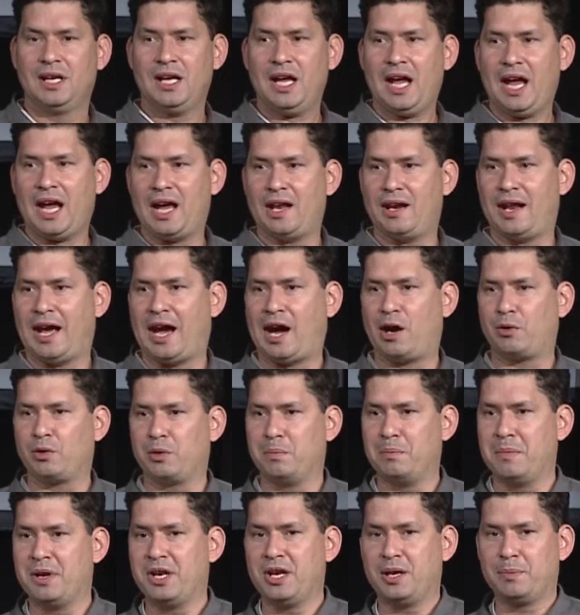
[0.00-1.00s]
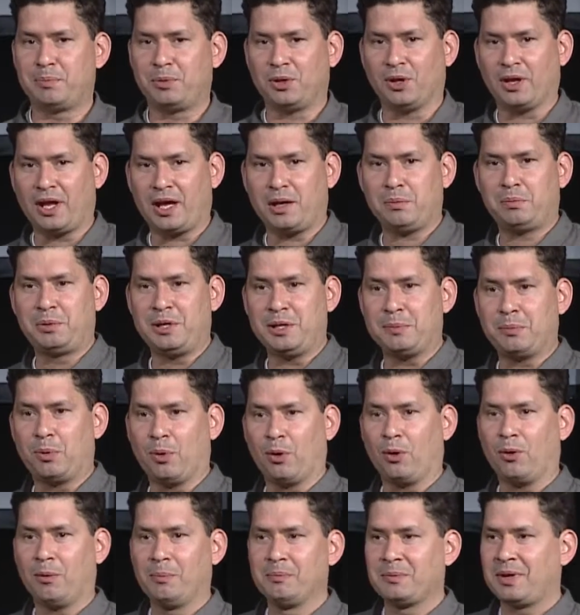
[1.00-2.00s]
and how to manipulate
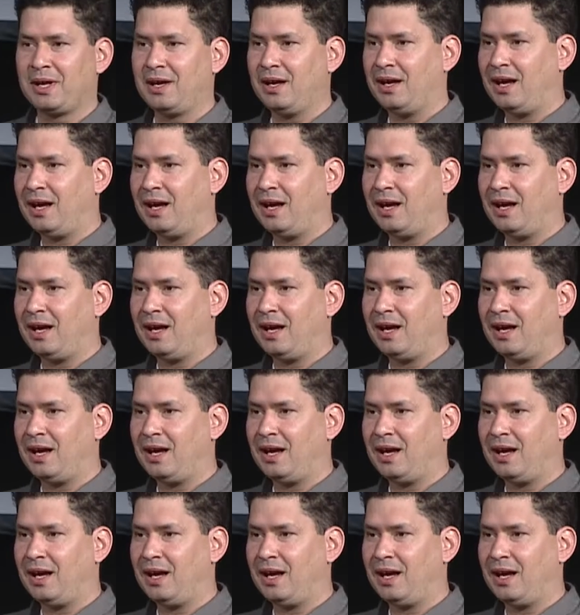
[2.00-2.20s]
people